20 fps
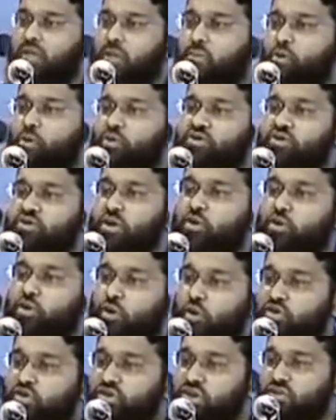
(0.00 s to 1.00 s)
most
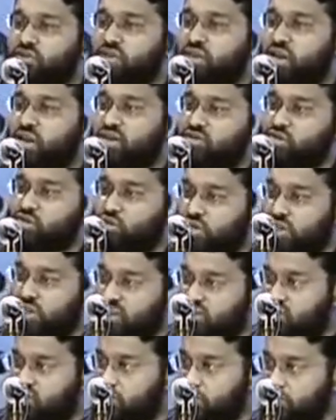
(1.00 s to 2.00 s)
accursed of Allah's creation.